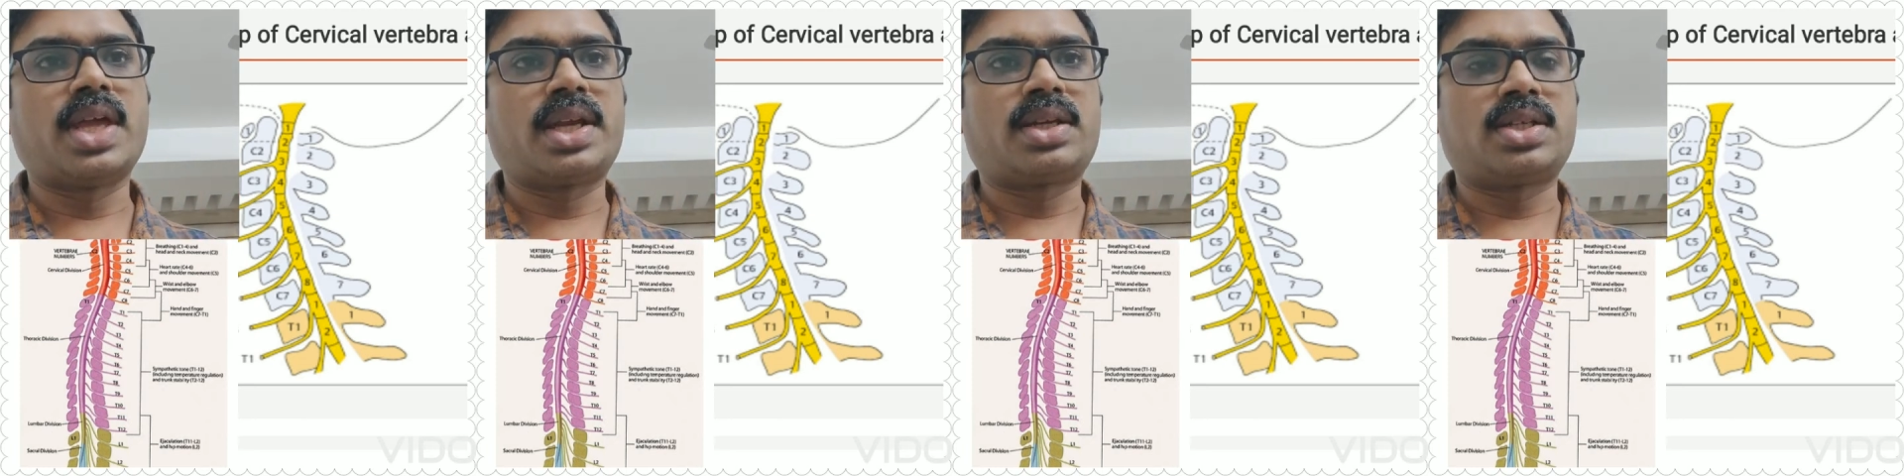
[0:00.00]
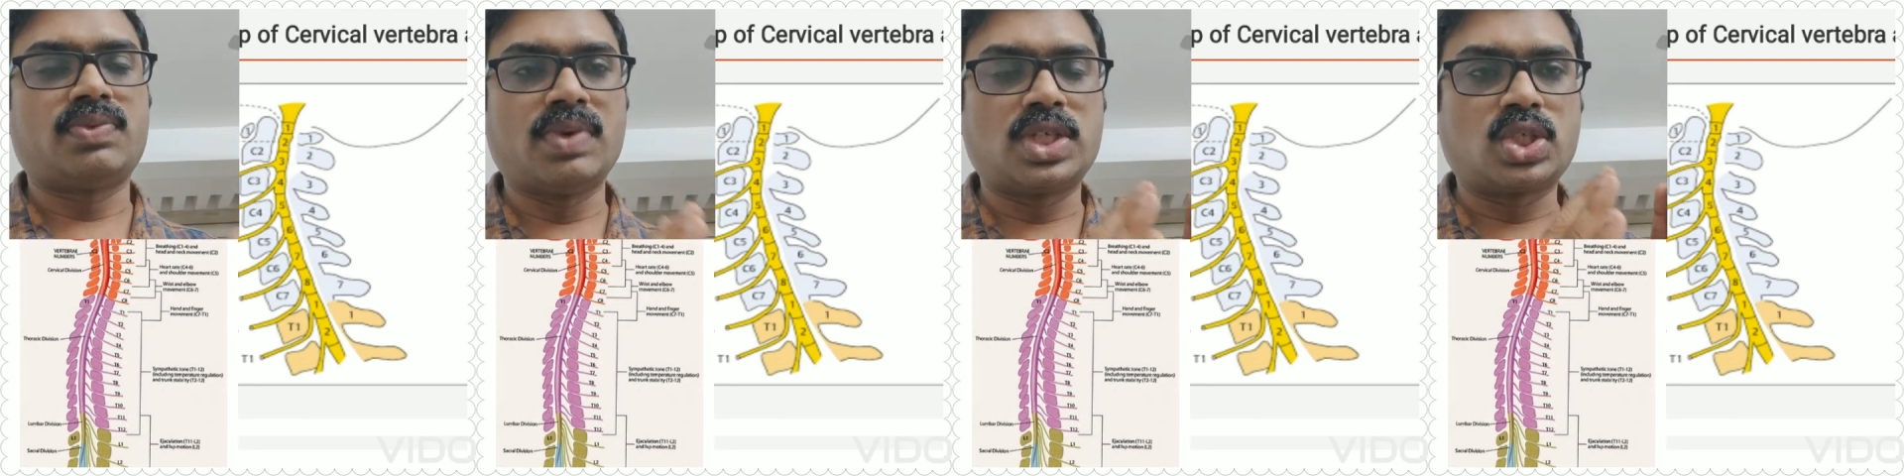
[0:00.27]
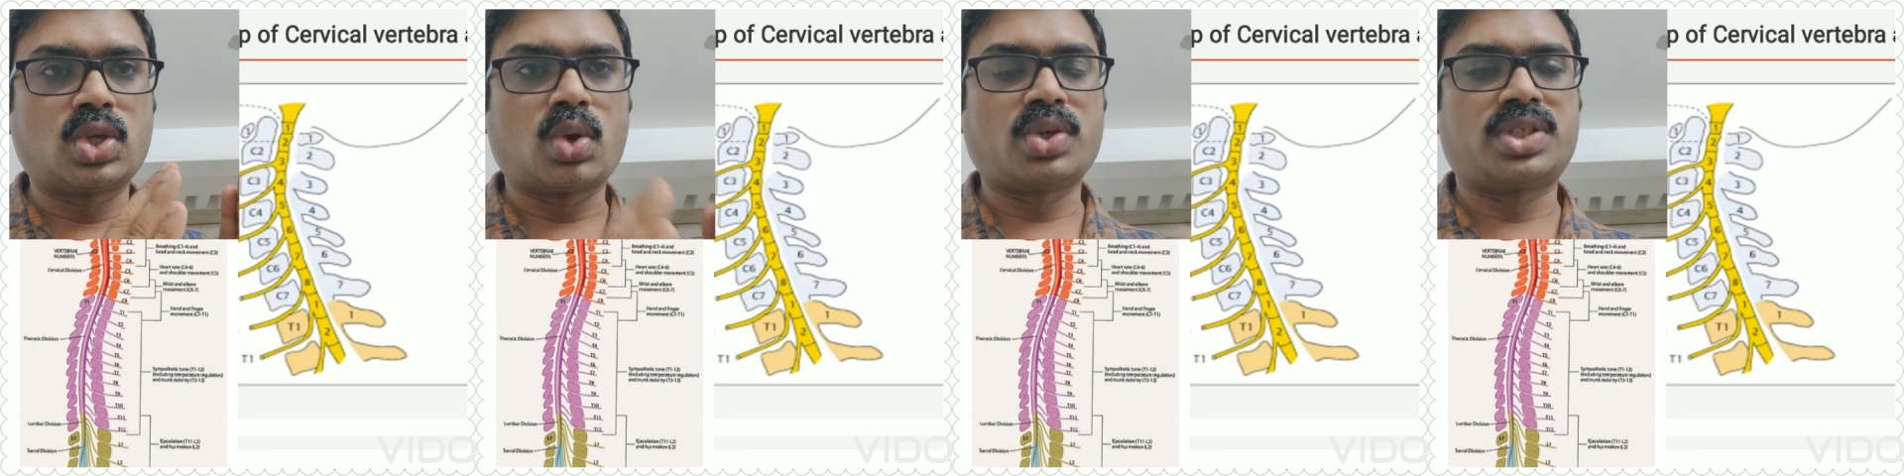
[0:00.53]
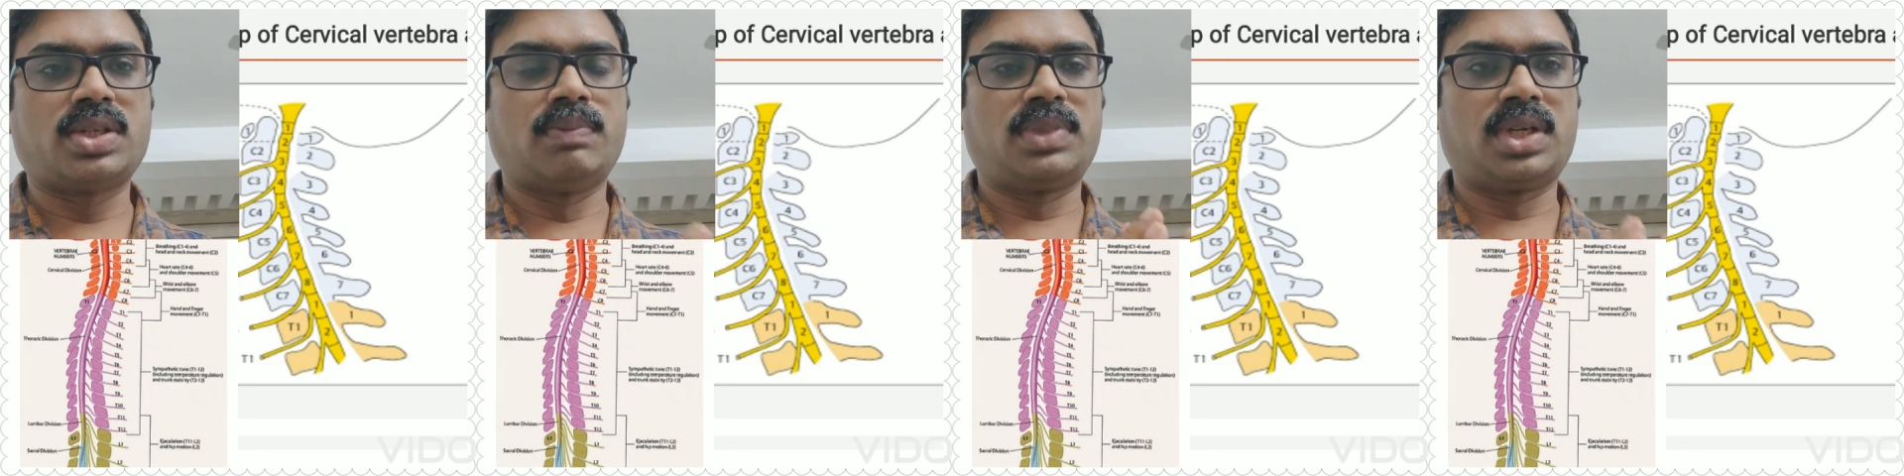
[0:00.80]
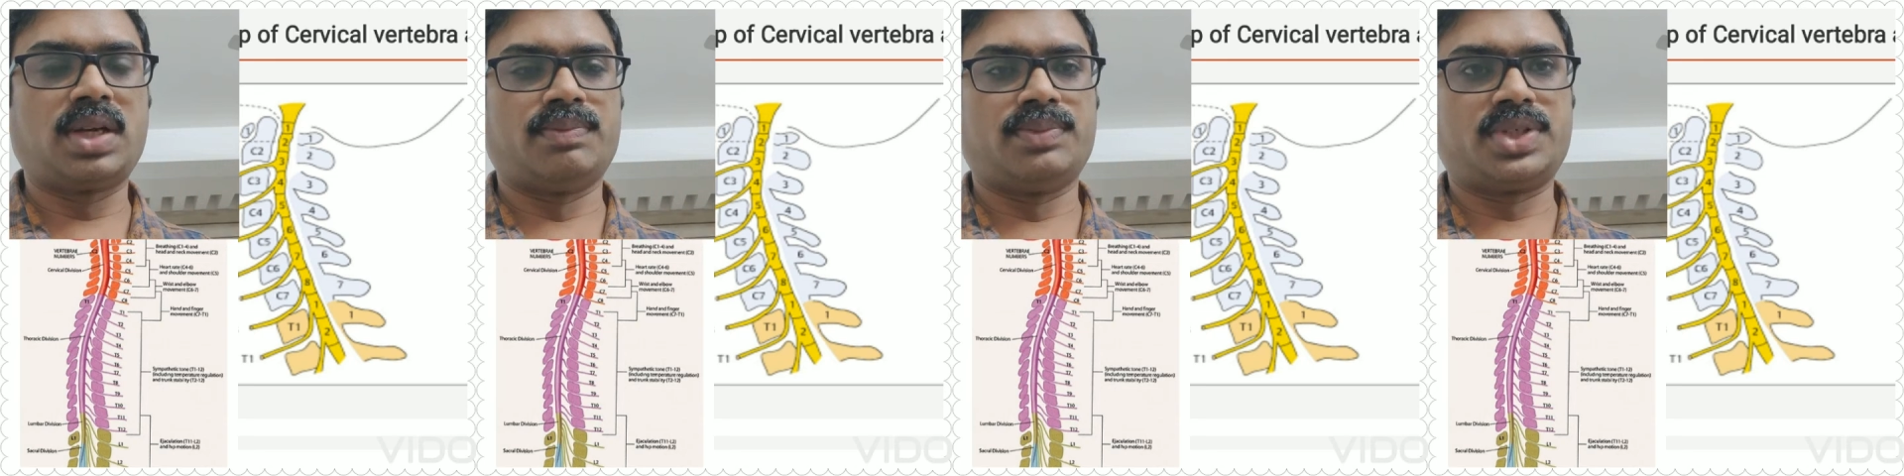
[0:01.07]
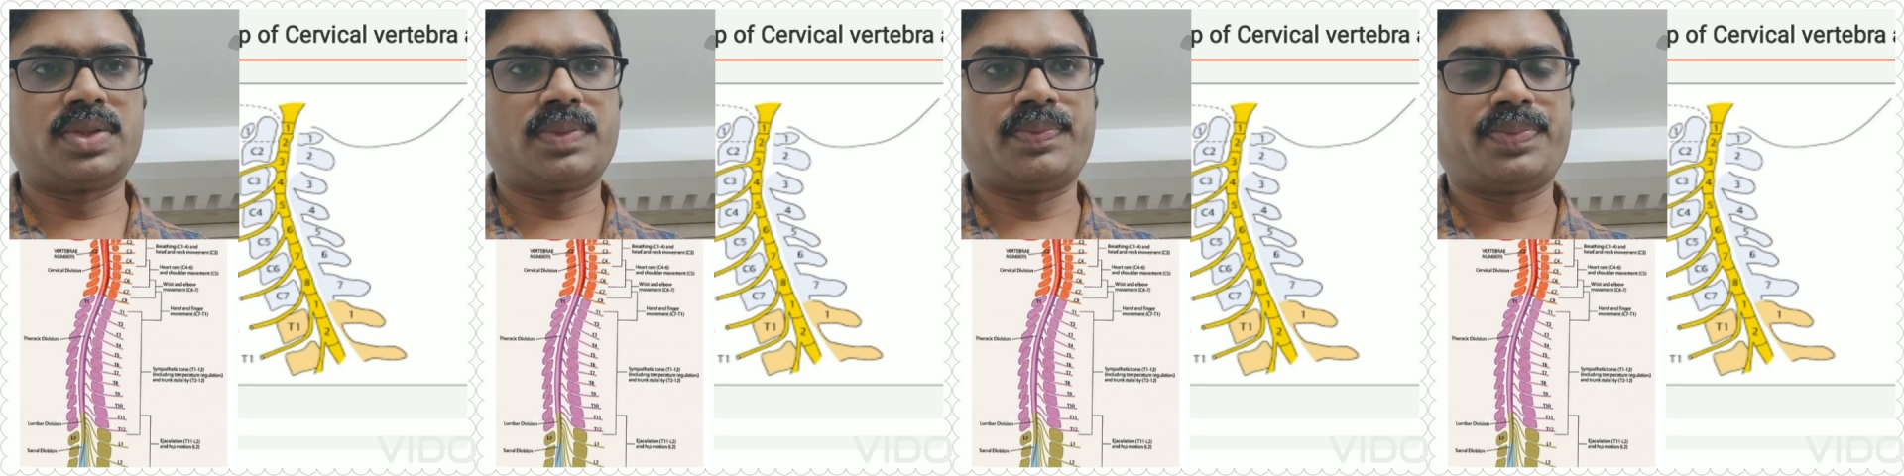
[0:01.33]
that will show
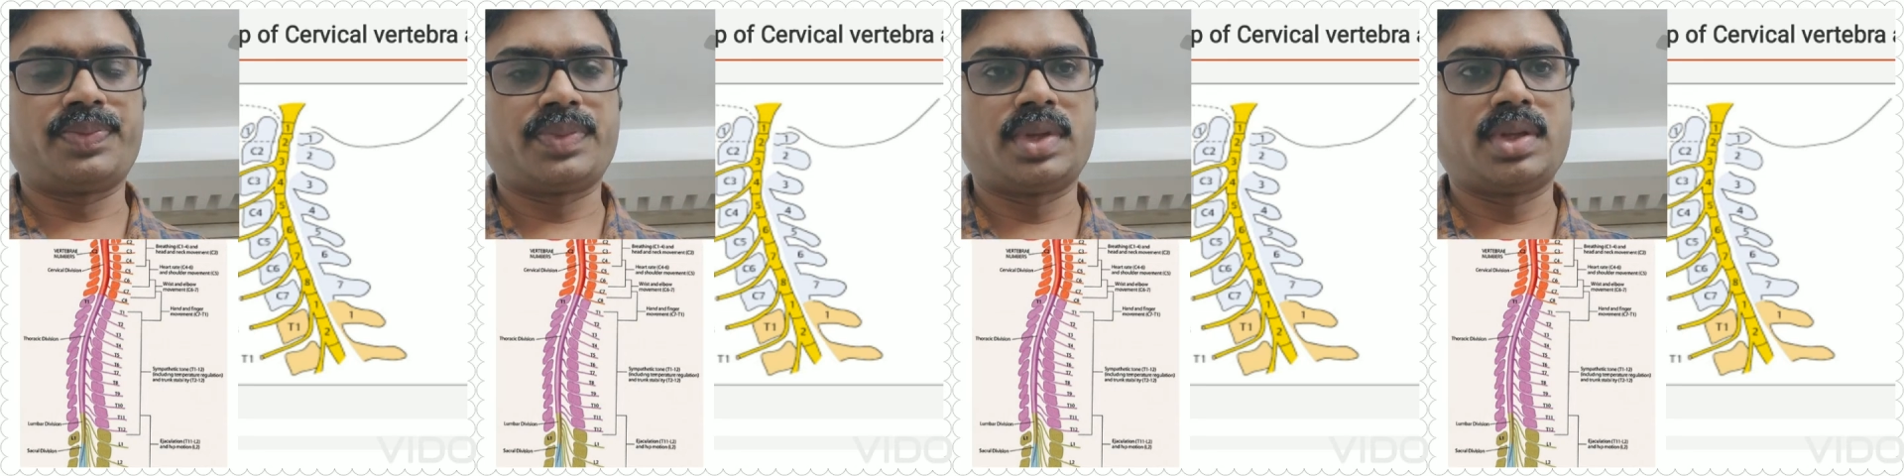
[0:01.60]
symptoms,